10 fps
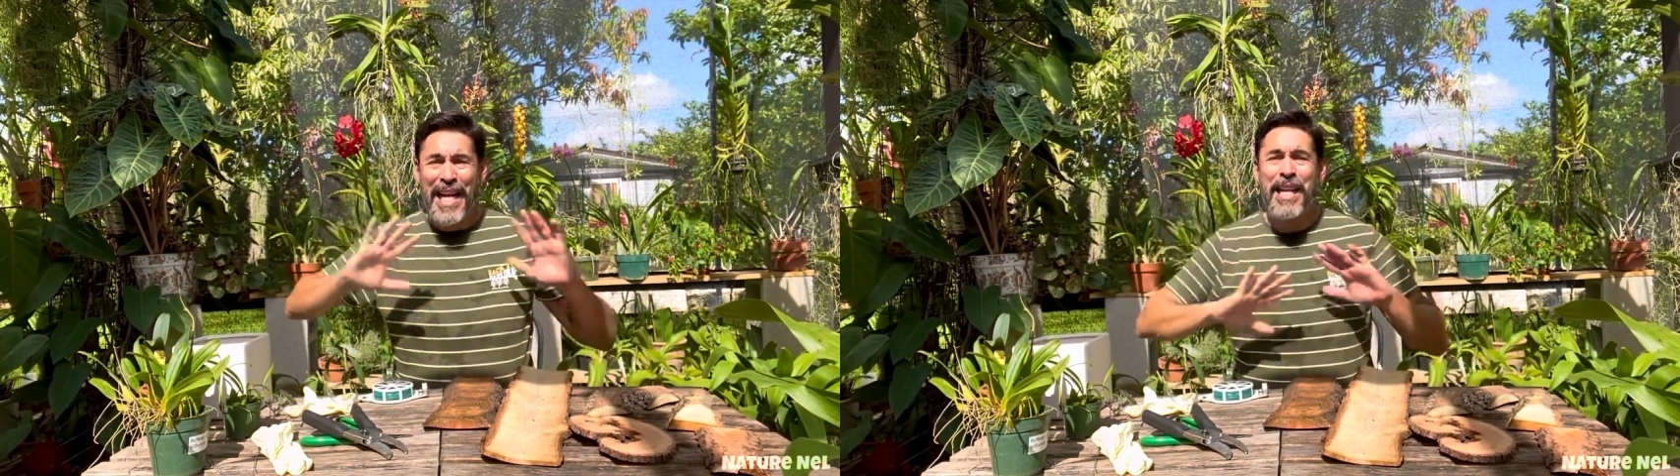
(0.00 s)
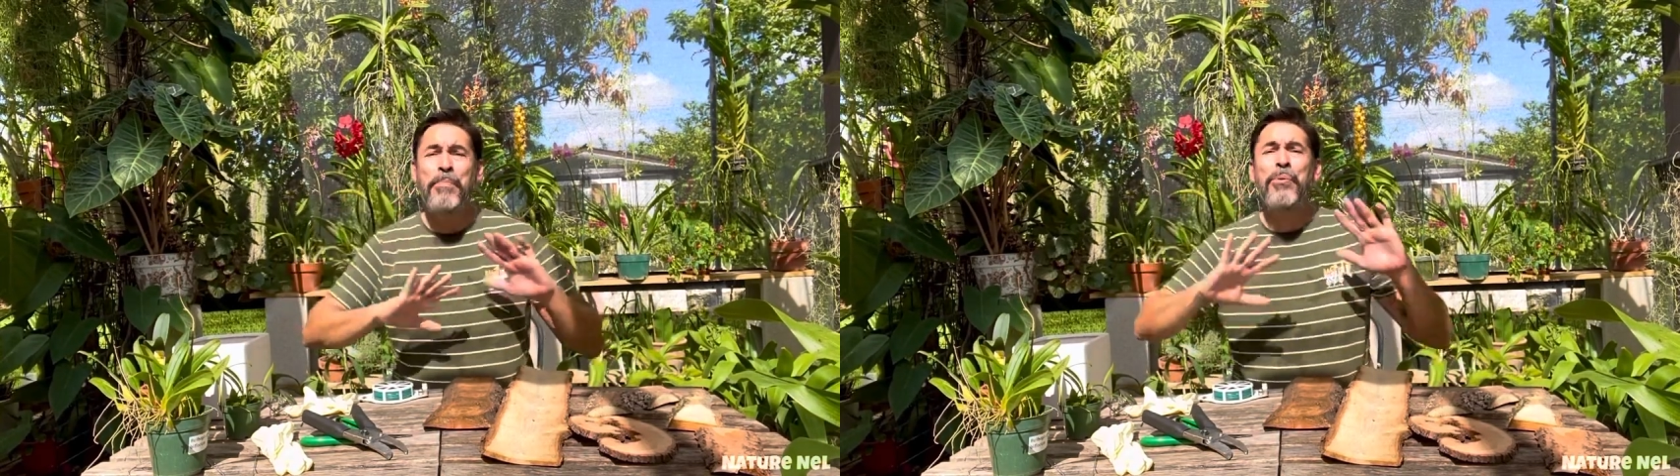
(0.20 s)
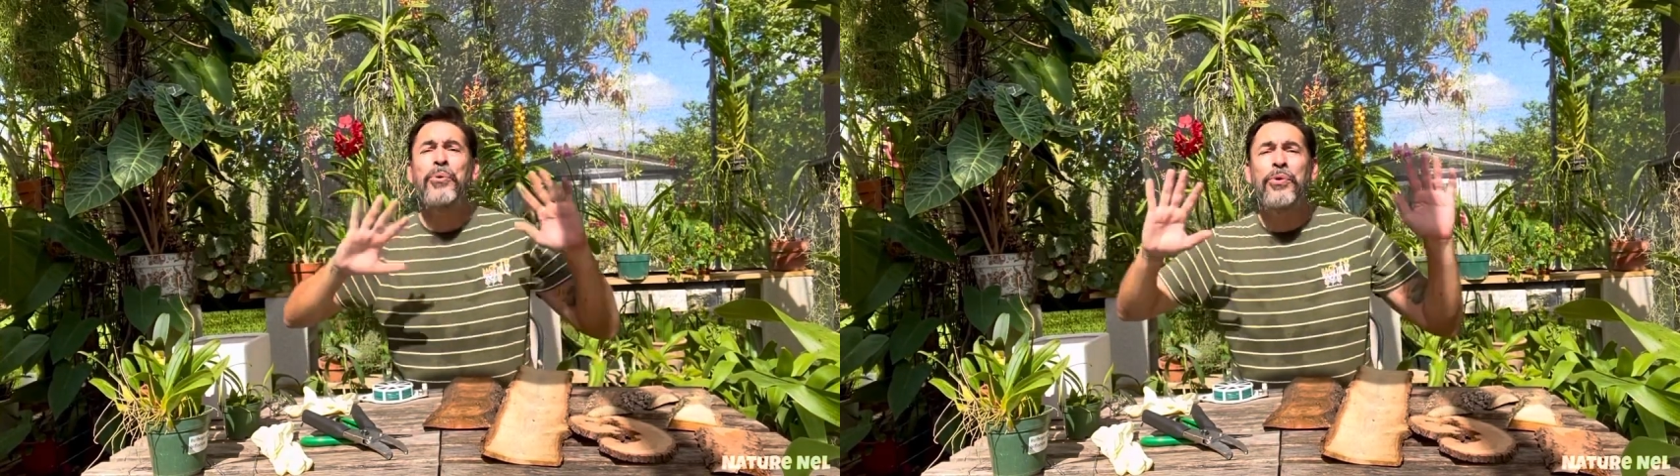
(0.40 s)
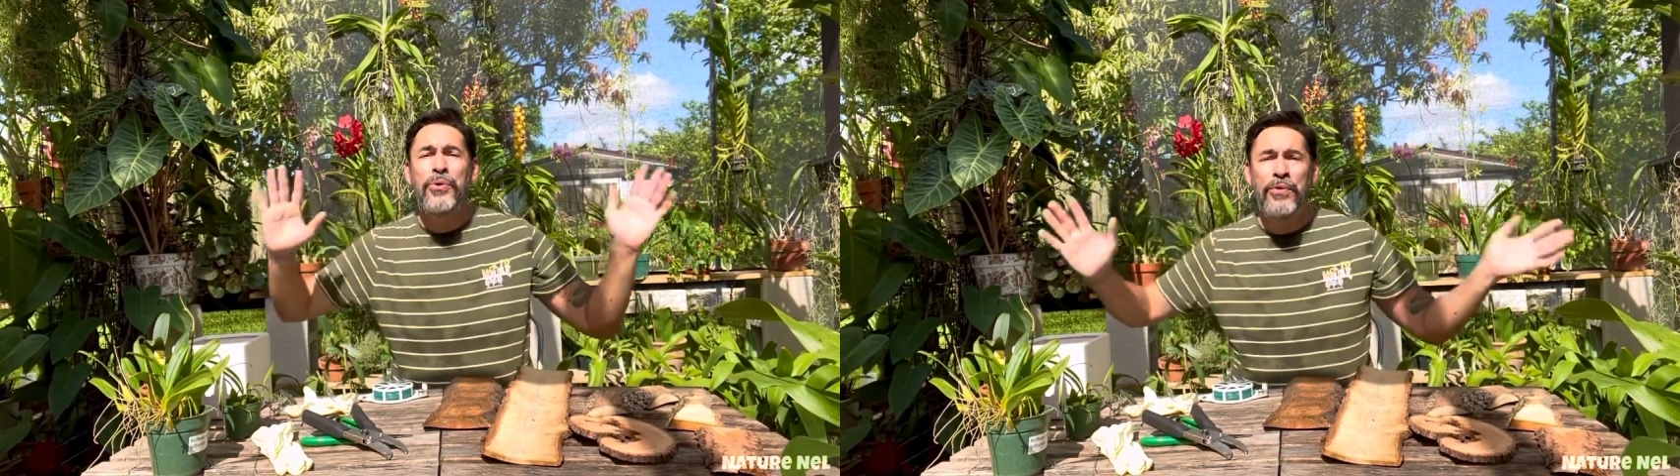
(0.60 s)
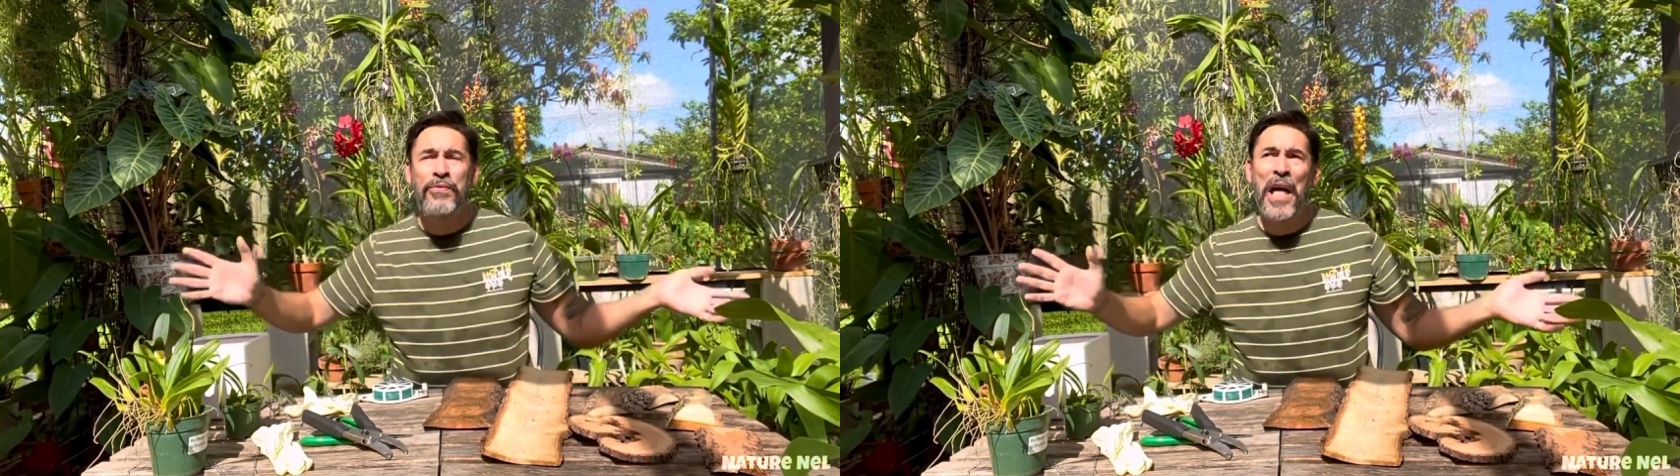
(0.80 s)

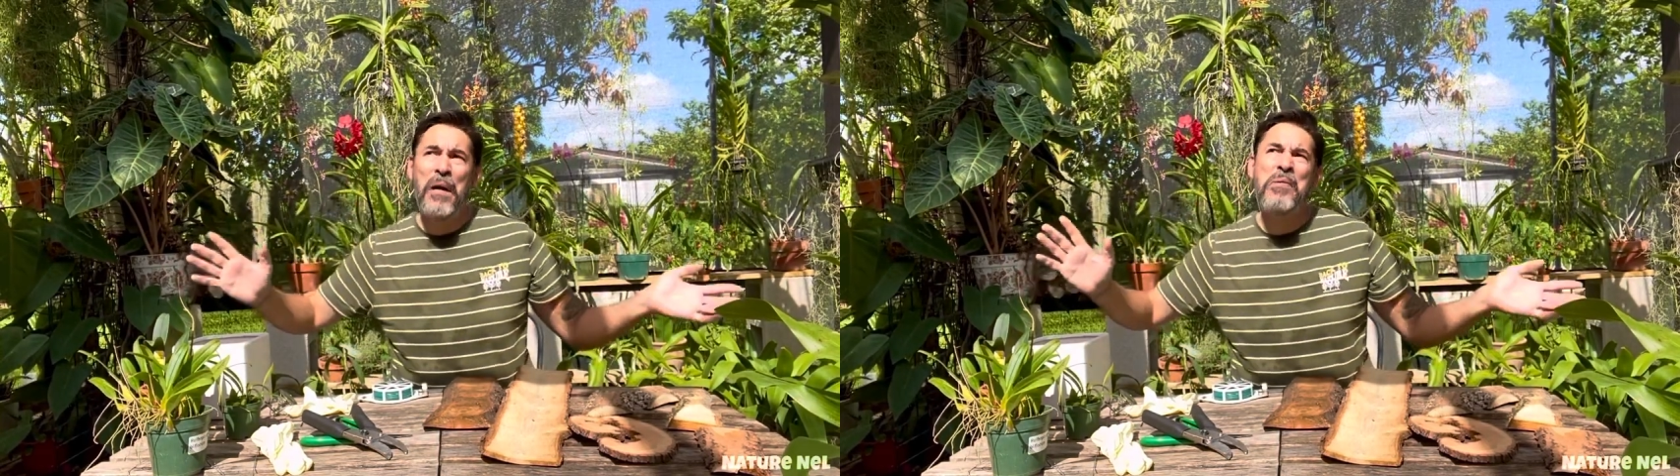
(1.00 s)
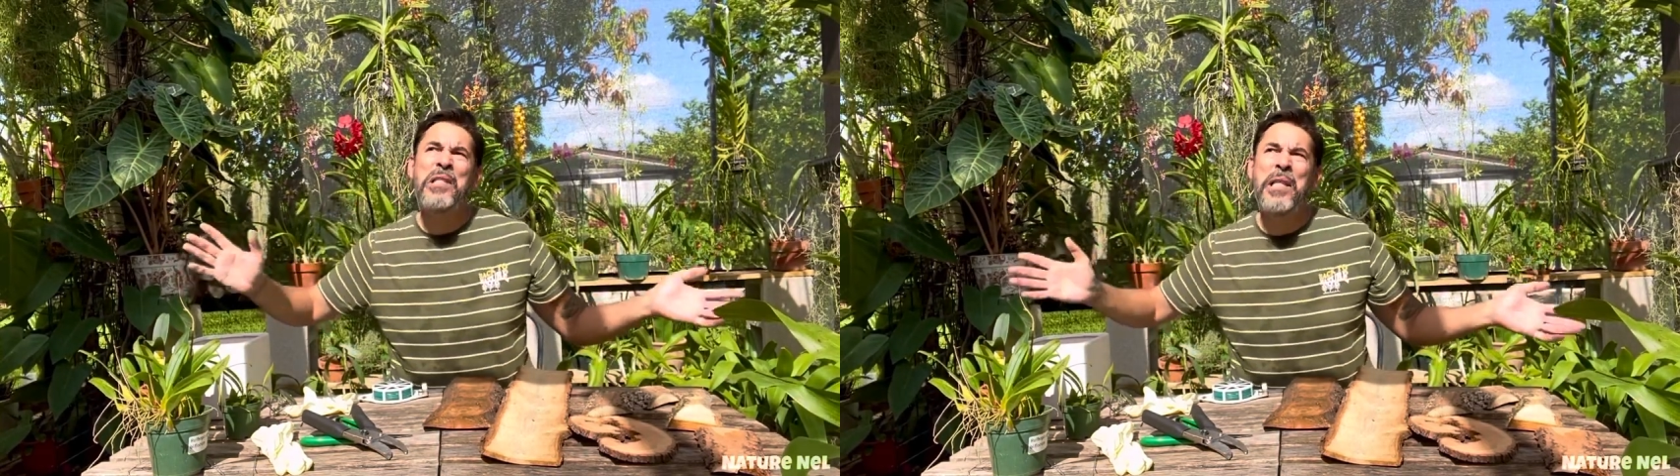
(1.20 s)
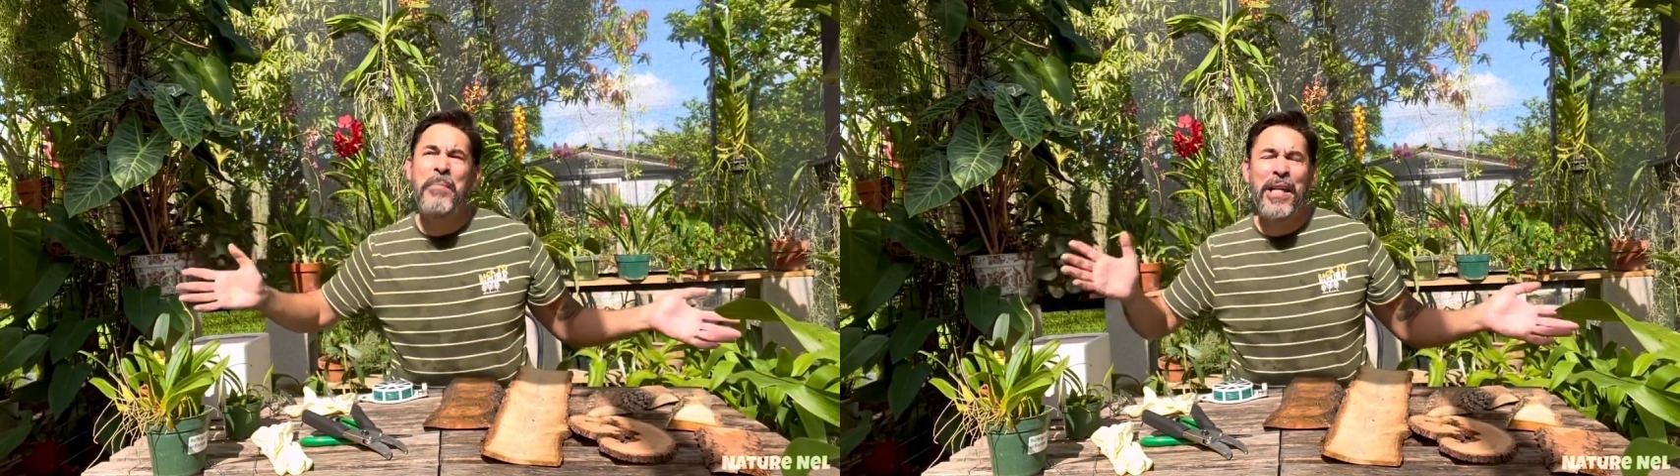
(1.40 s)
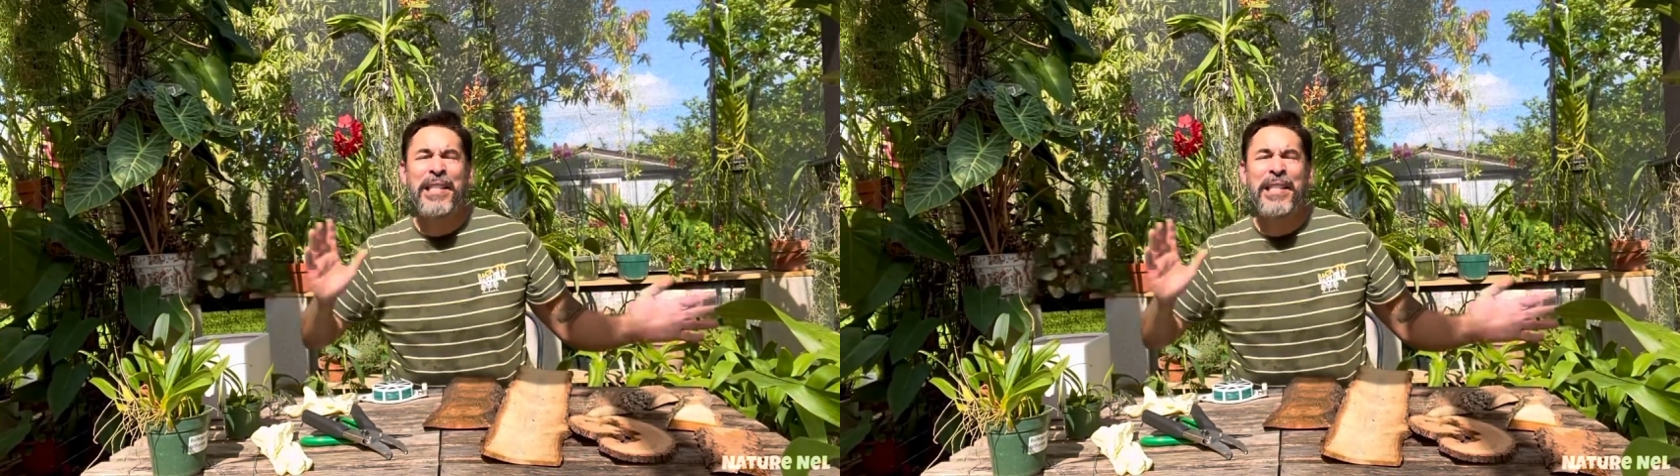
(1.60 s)
improved, I would say about a